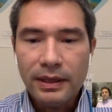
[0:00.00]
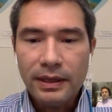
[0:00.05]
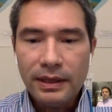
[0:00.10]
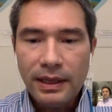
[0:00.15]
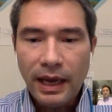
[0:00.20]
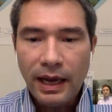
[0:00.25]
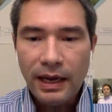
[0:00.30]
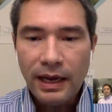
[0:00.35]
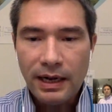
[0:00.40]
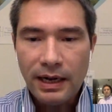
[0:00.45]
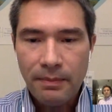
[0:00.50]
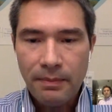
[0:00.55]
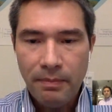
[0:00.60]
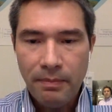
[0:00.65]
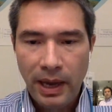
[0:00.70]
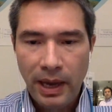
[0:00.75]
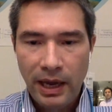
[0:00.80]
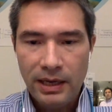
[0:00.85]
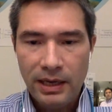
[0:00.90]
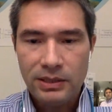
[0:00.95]

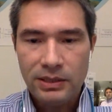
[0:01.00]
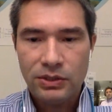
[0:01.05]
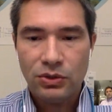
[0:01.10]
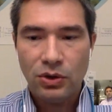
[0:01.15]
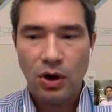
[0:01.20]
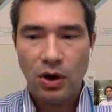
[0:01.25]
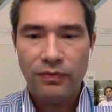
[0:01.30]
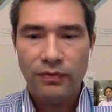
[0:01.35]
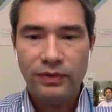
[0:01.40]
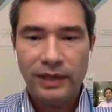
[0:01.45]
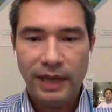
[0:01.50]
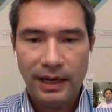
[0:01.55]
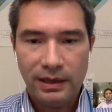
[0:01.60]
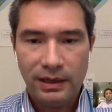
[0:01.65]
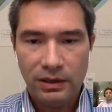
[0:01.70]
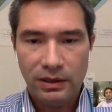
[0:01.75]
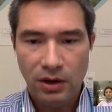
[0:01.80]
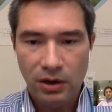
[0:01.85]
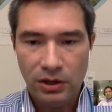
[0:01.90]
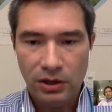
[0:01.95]
database of
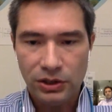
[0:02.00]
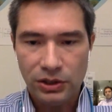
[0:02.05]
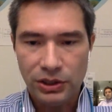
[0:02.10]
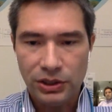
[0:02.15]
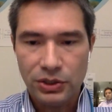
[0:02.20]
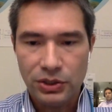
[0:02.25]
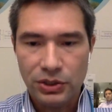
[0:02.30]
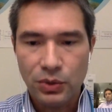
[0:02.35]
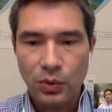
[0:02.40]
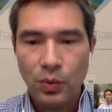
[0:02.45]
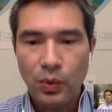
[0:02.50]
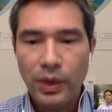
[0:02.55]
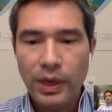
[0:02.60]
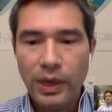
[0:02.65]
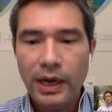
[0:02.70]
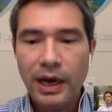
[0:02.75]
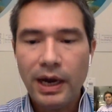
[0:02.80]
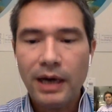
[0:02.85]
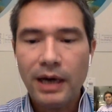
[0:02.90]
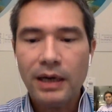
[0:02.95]
technologies, we
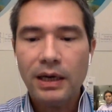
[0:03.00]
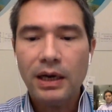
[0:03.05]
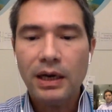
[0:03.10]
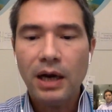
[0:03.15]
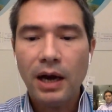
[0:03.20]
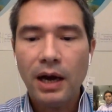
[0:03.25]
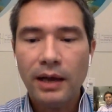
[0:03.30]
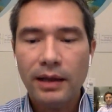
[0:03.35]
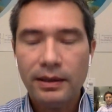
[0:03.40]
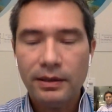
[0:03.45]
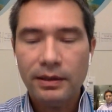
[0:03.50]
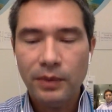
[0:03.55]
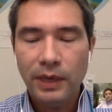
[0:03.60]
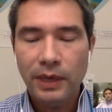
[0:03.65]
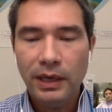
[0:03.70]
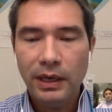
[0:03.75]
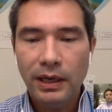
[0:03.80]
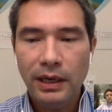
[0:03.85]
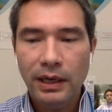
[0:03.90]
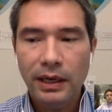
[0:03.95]
are not
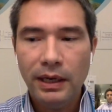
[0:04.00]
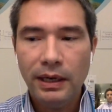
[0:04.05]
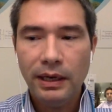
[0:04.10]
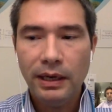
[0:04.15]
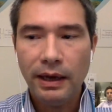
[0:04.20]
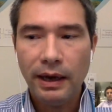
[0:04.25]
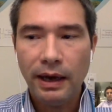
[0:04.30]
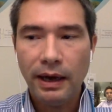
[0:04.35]
really